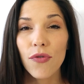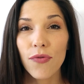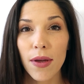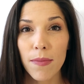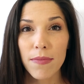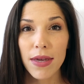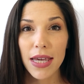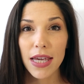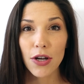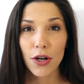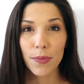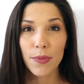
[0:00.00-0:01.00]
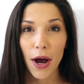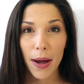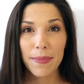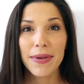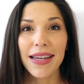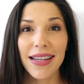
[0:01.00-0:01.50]
fit me or
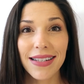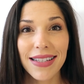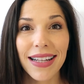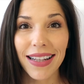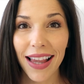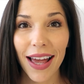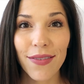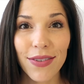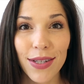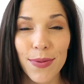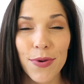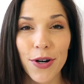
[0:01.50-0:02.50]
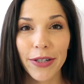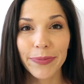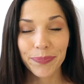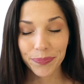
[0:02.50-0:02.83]
brought me to life some more.